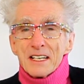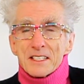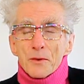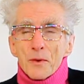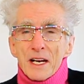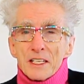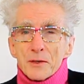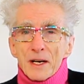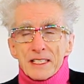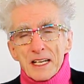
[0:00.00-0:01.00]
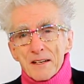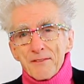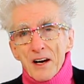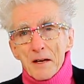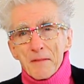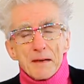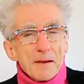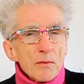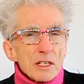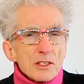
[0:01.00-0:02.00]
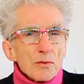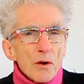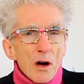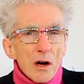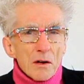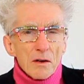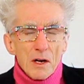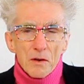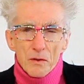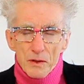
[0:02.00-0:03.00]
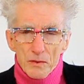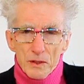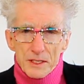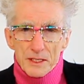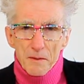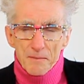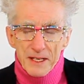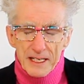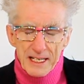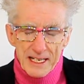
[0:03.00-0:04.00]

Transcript: it's a way to identify maybe what's wrong with something.